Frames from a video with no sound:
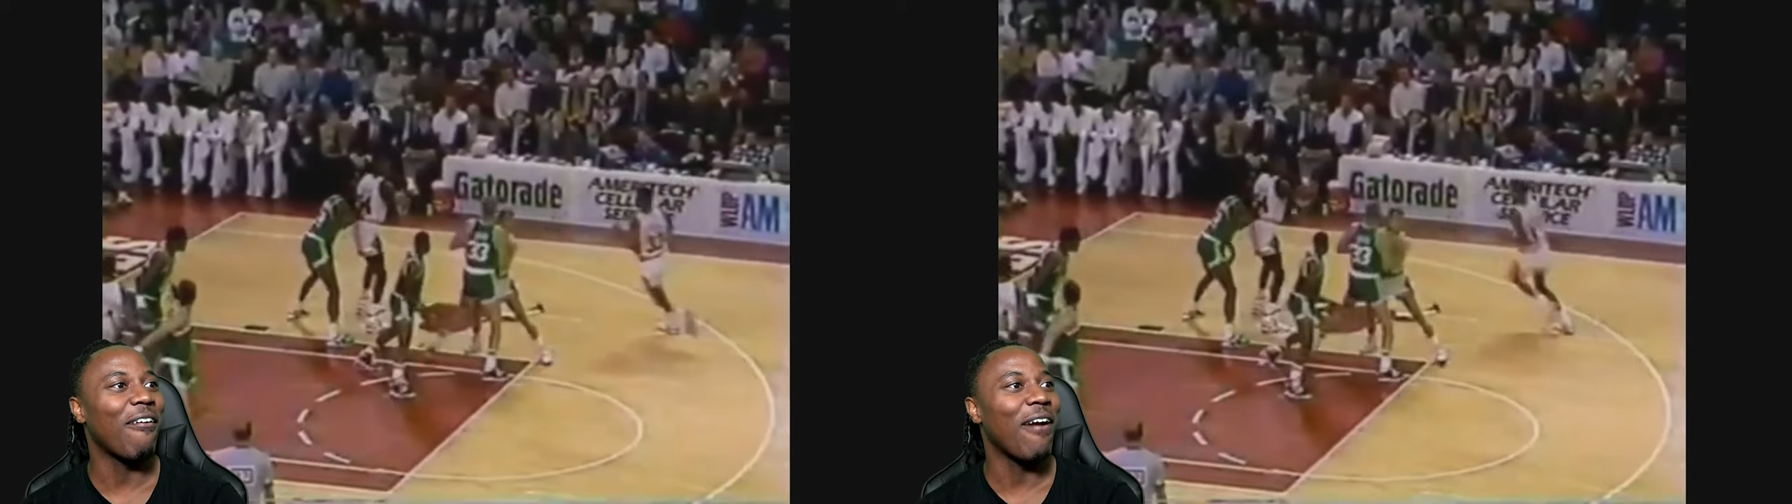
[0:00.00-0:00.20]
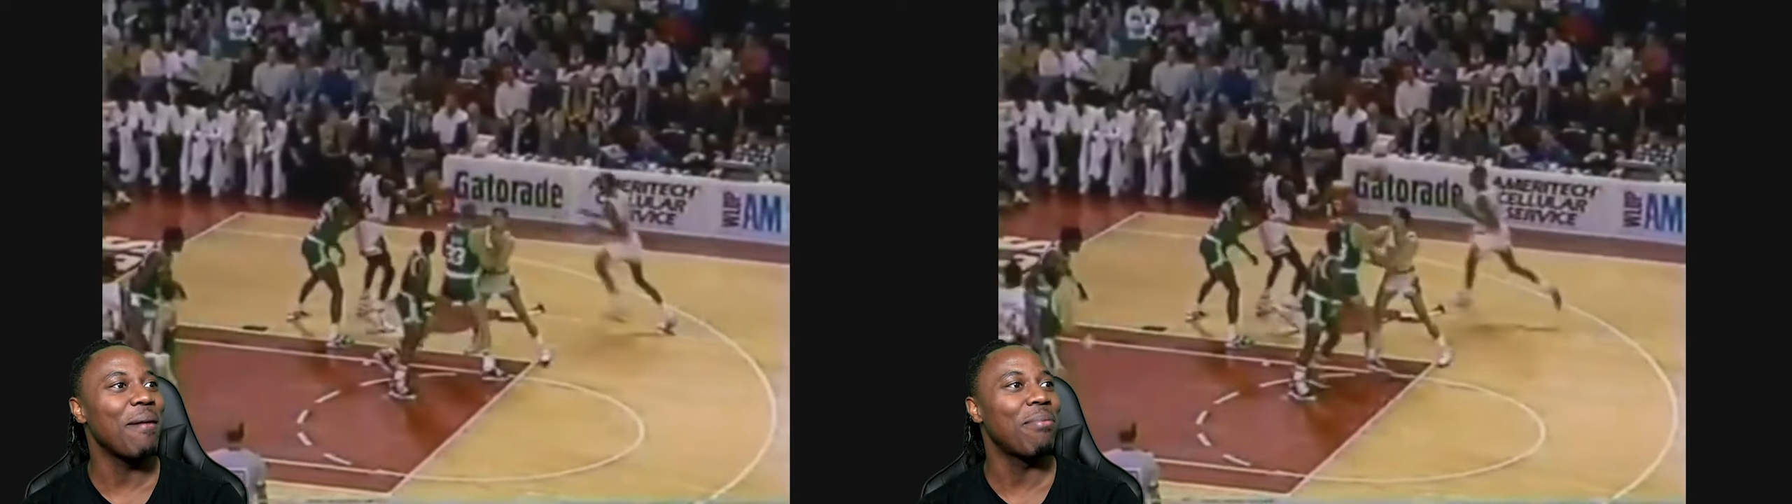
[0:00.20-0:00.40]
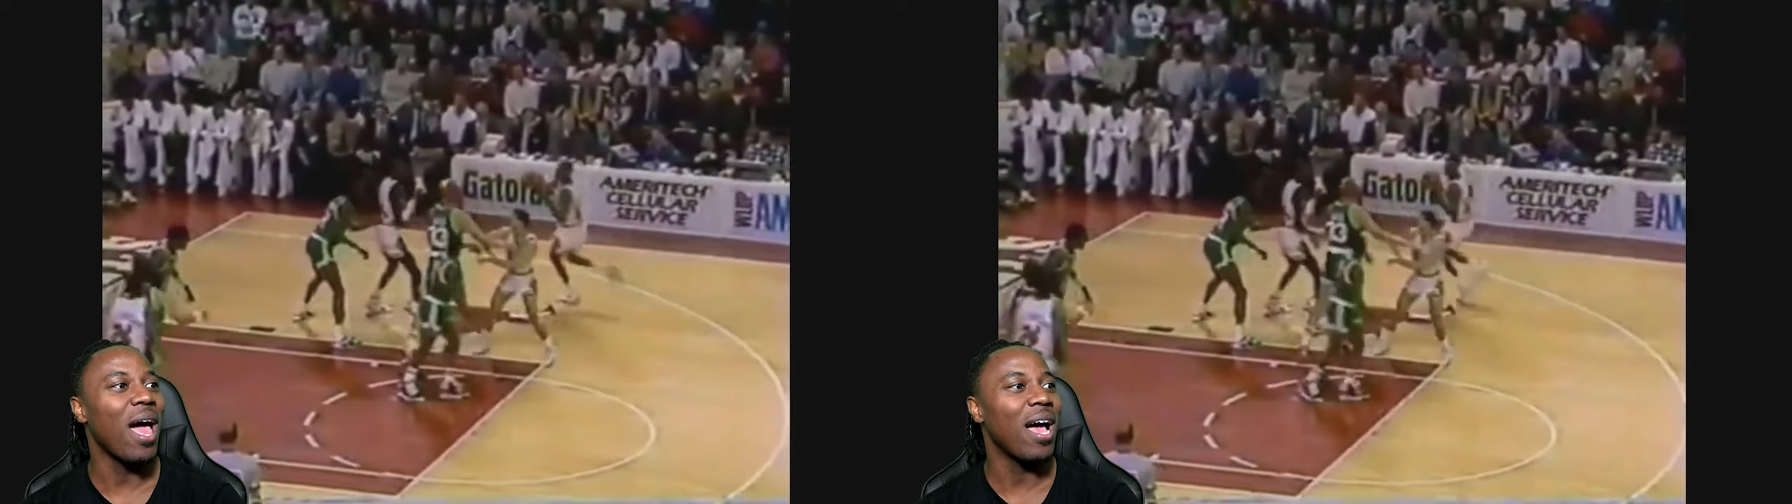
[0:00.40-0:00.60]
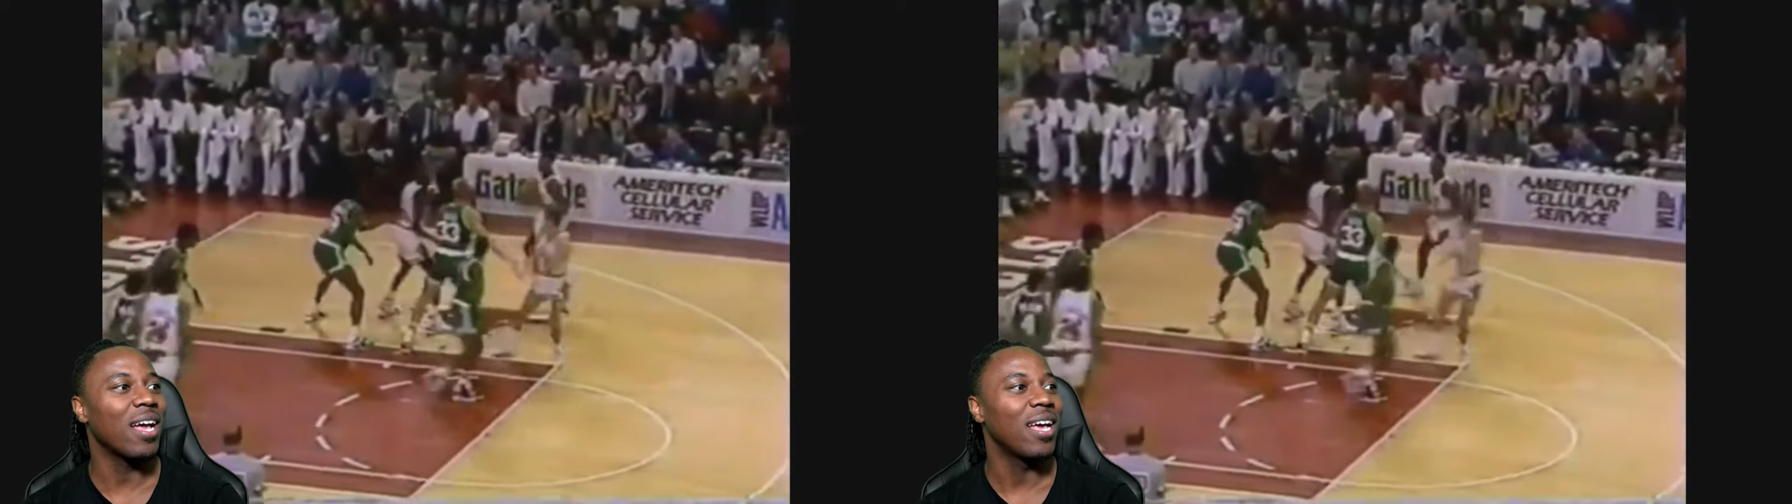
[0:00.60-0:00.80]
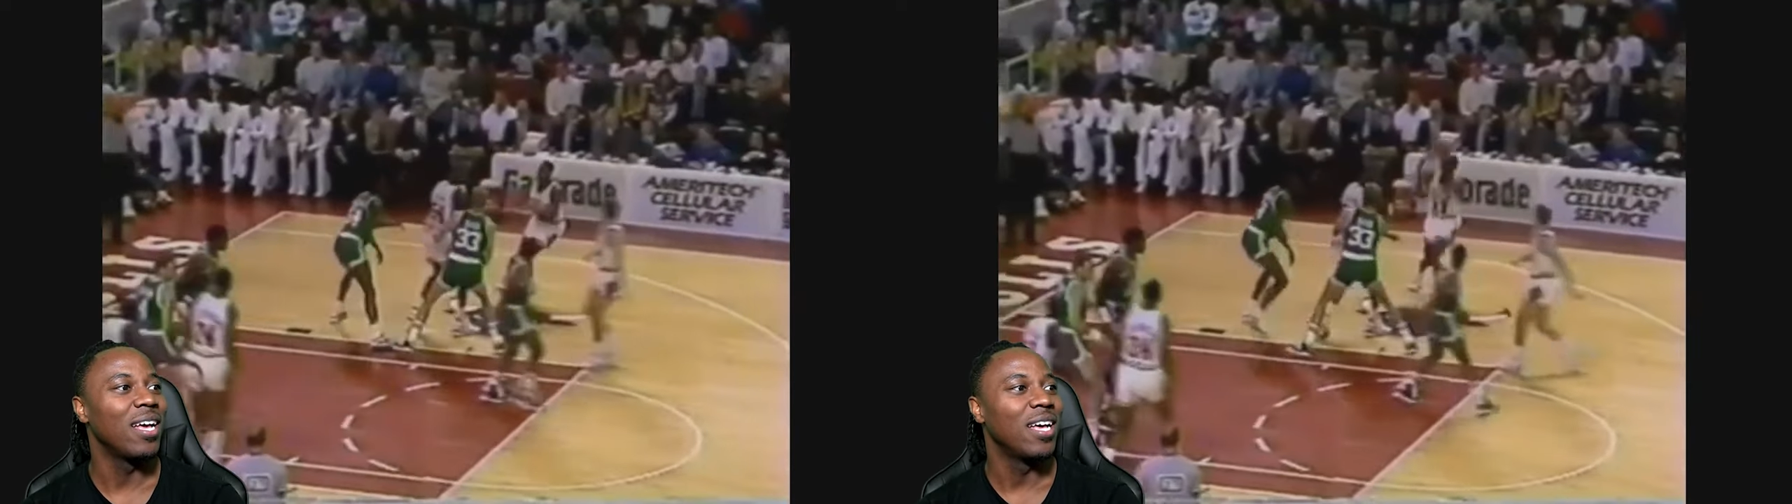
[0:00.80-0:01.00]
right block.
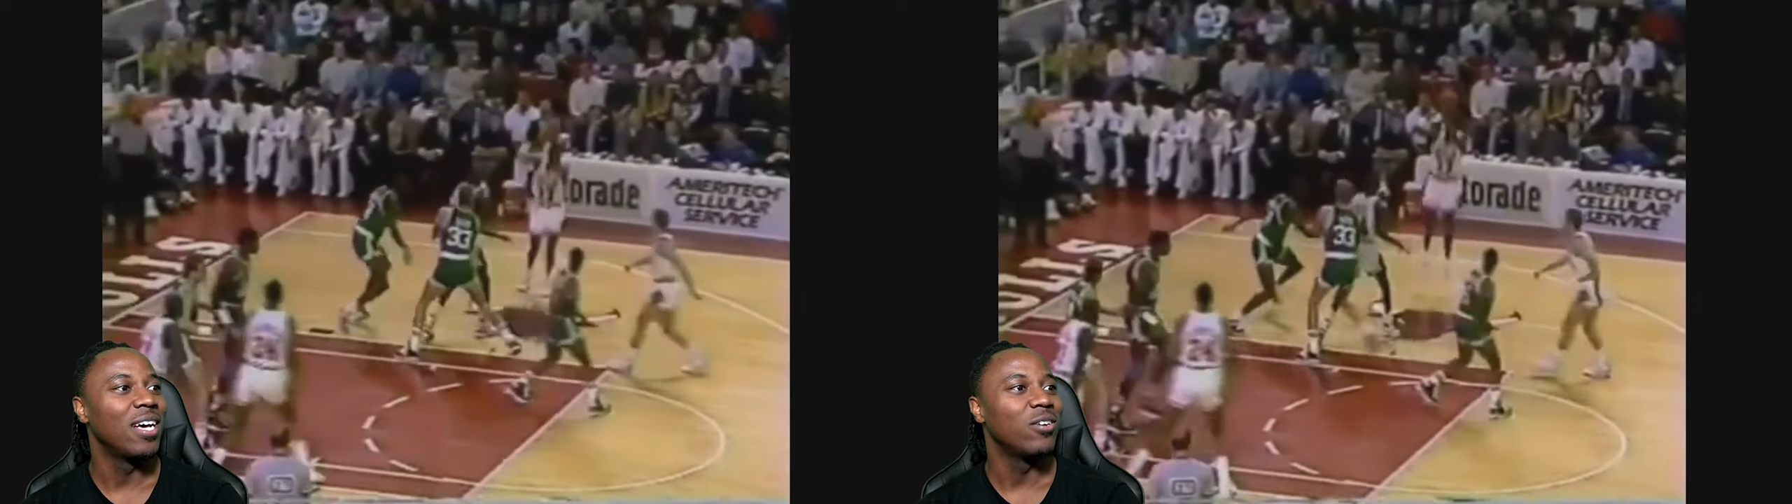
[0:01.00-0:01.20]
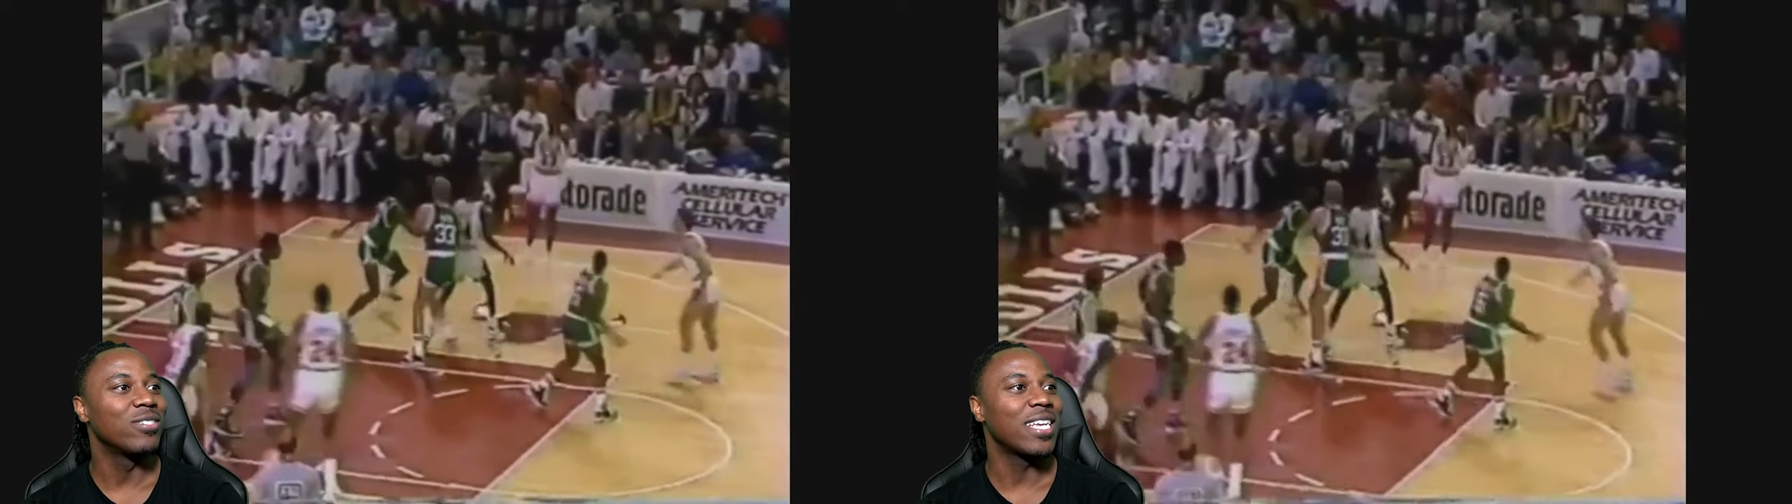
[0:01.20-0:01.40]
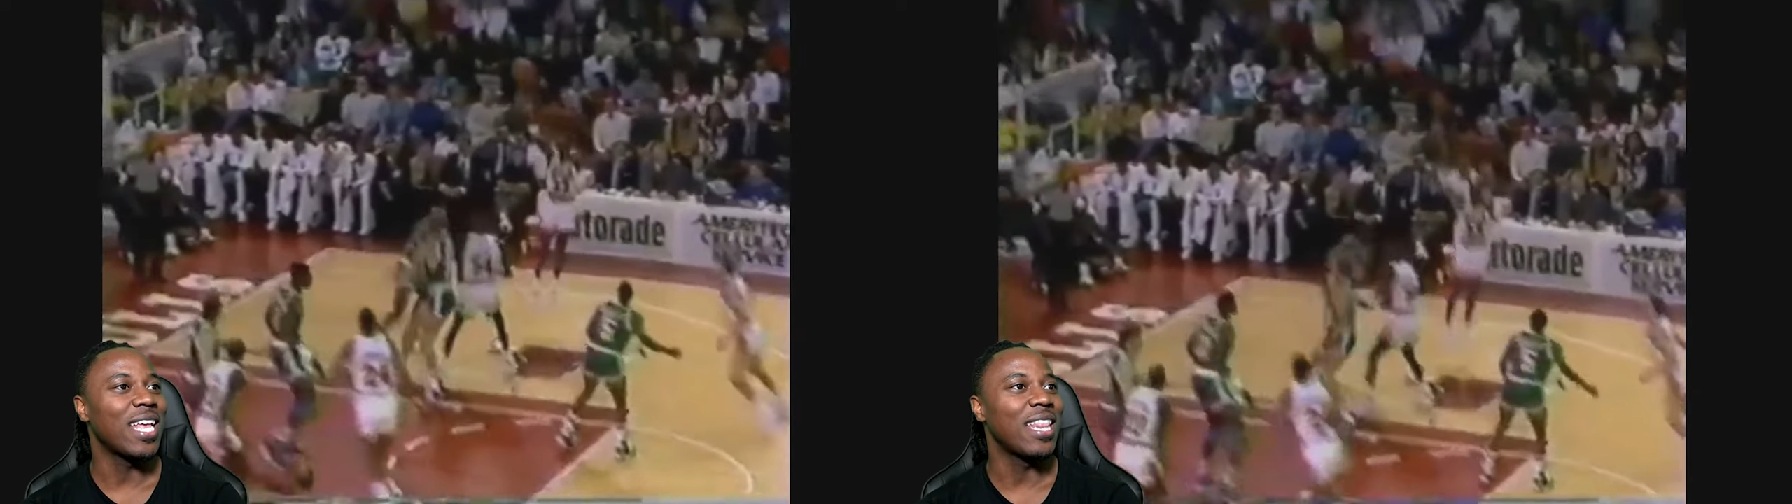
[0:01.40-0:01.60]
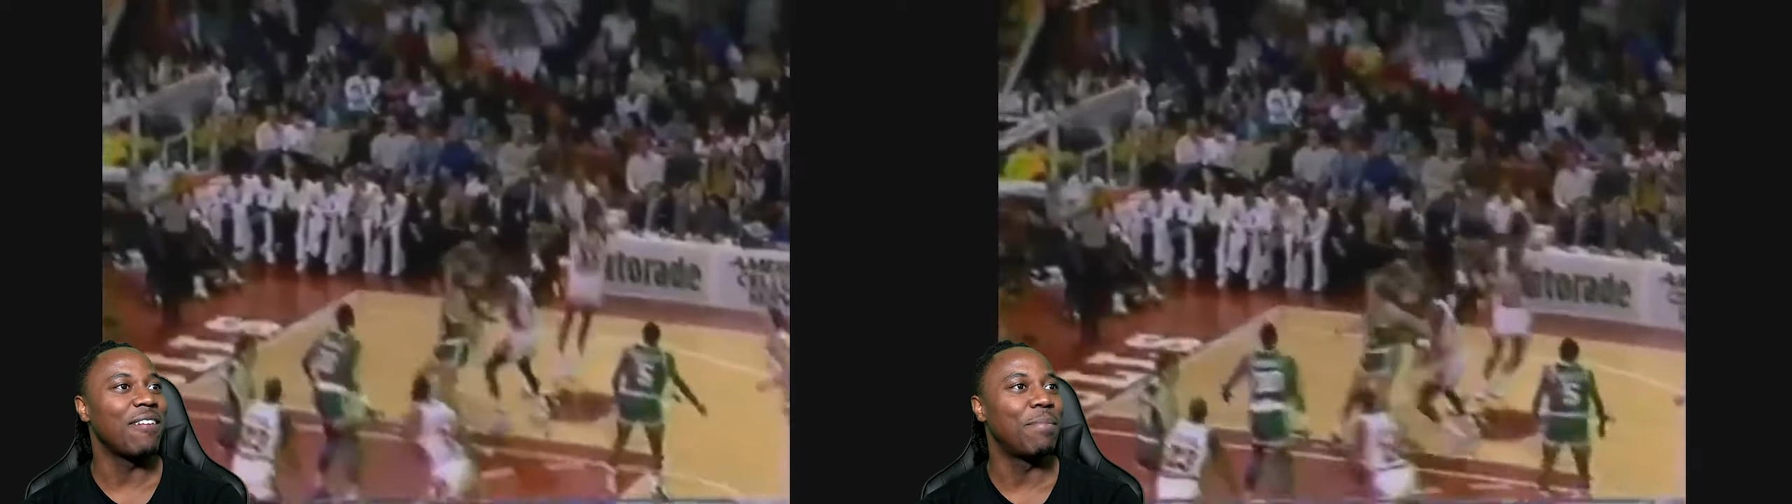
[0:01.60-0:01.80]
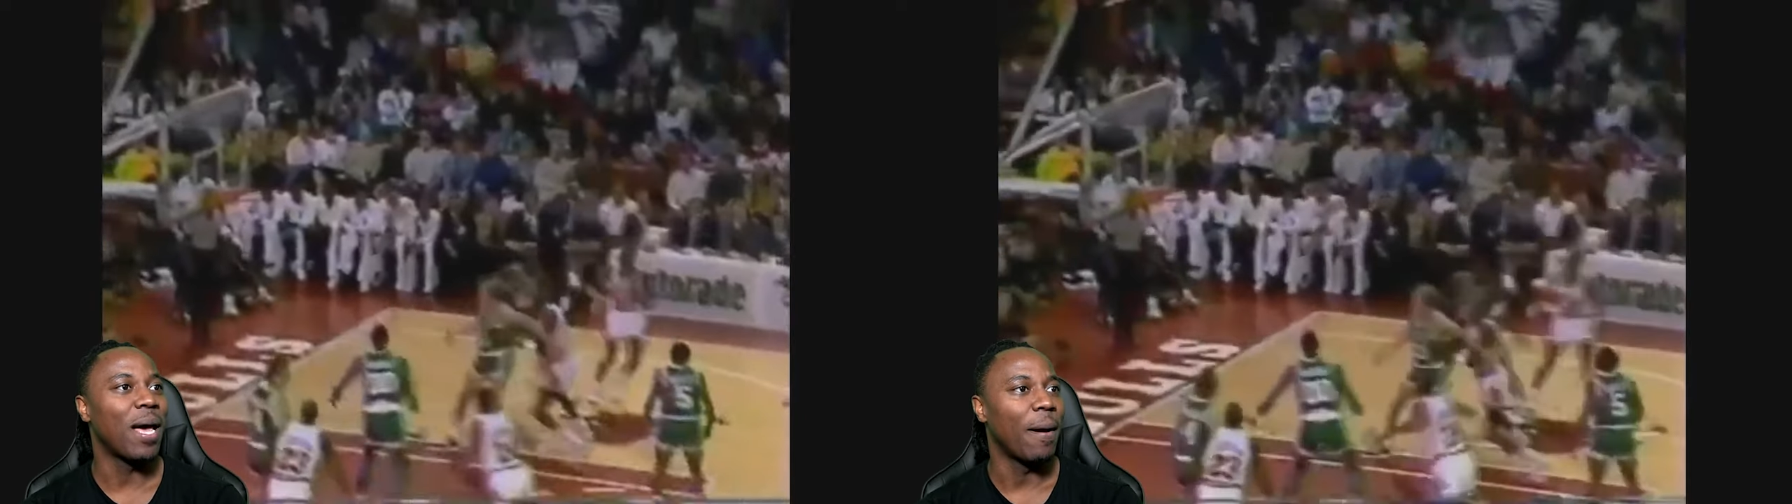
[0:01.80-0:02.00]
Was that that
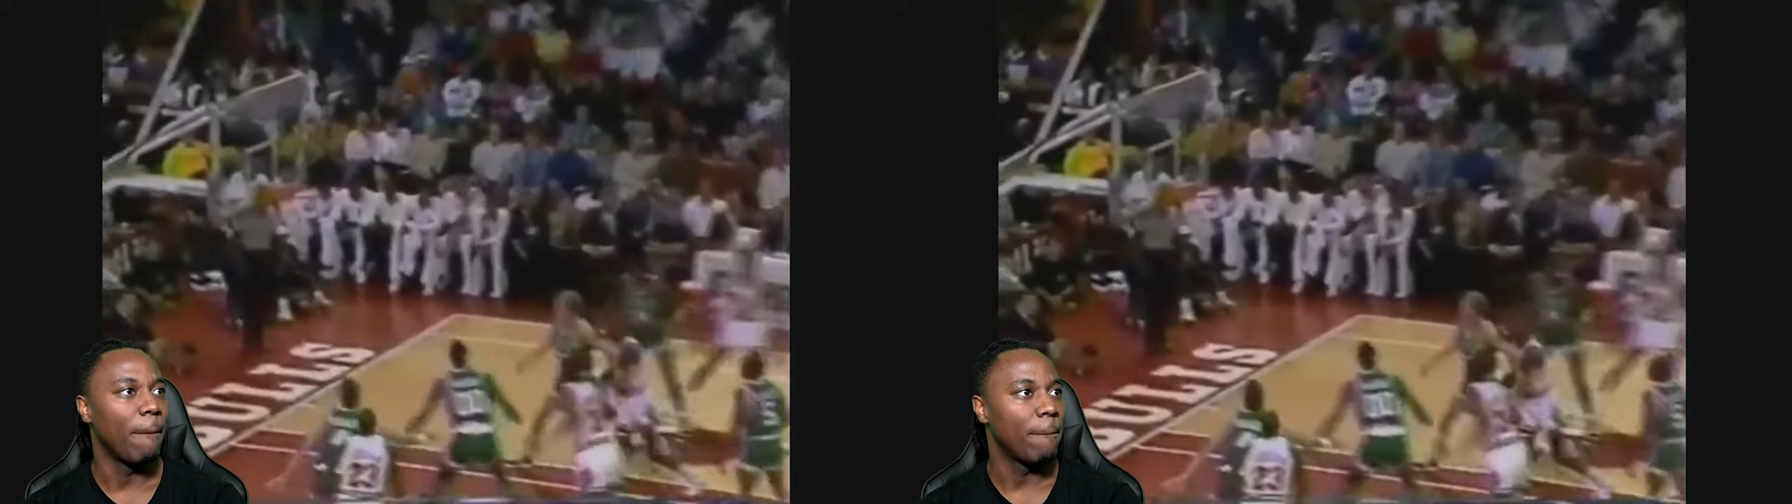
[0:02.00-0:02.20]
left block?